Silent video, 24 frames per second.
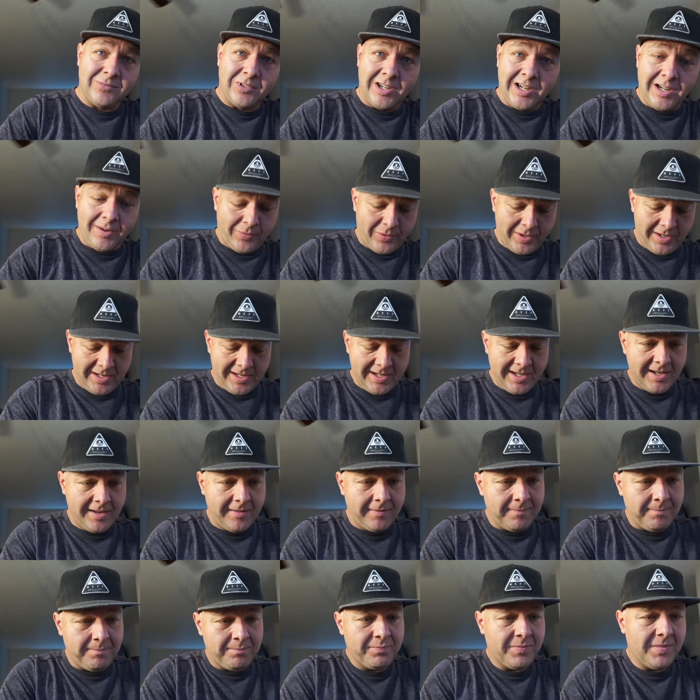we're halfway done.
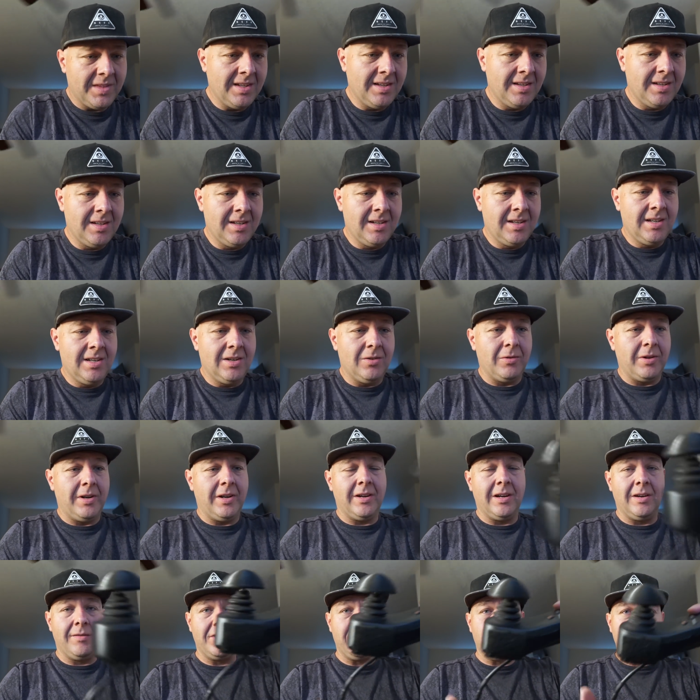We
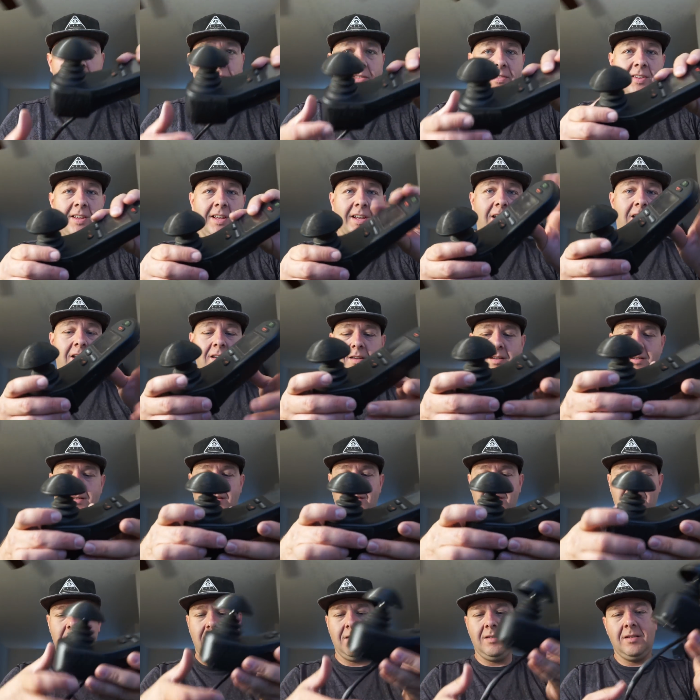now have a joystick,
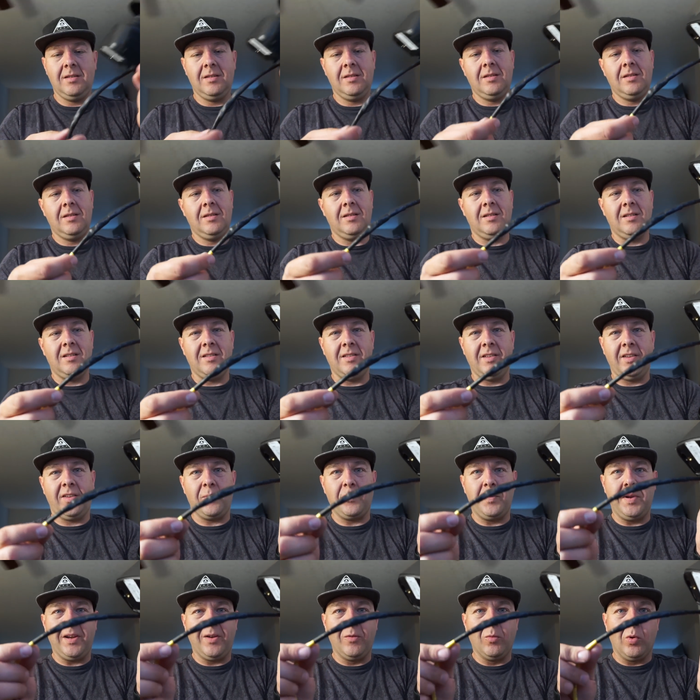this
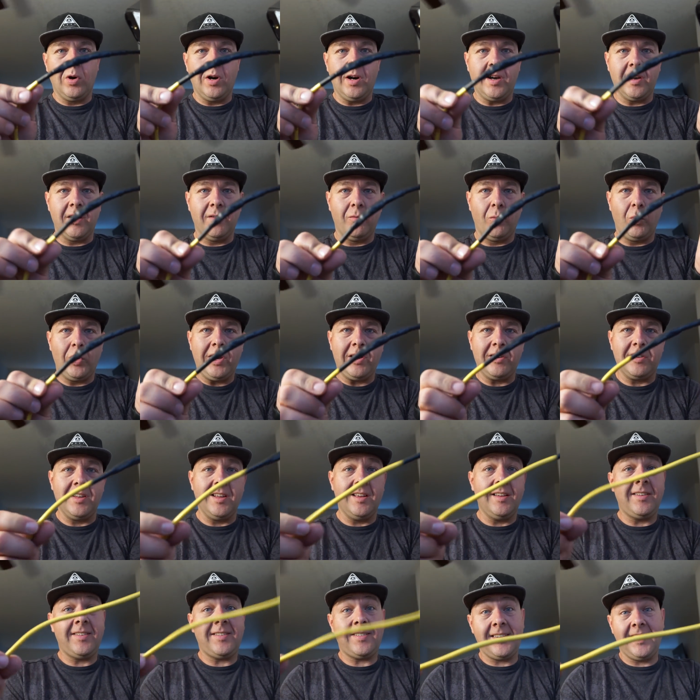big wad of
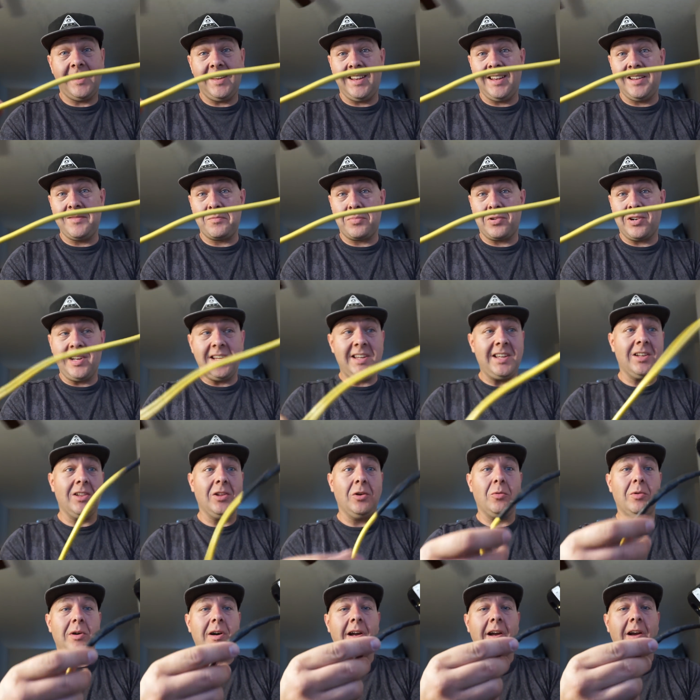weirdness, and bright
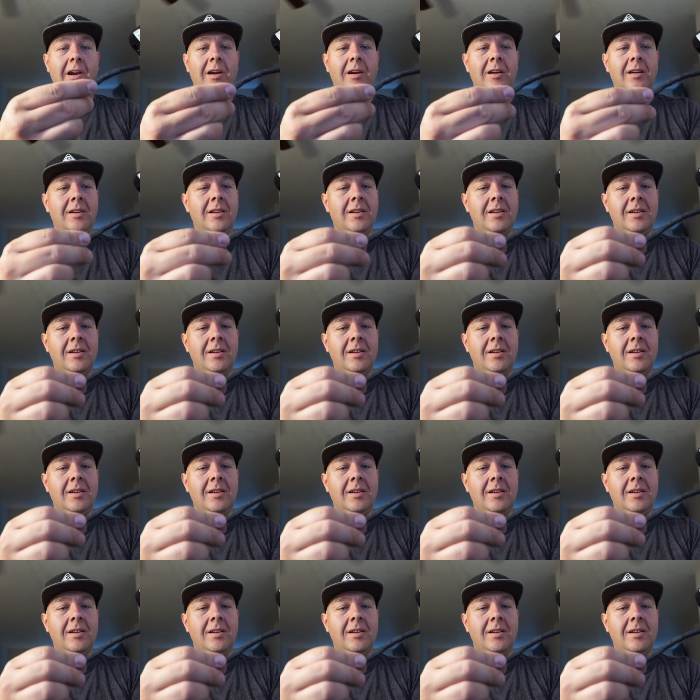yellow wire.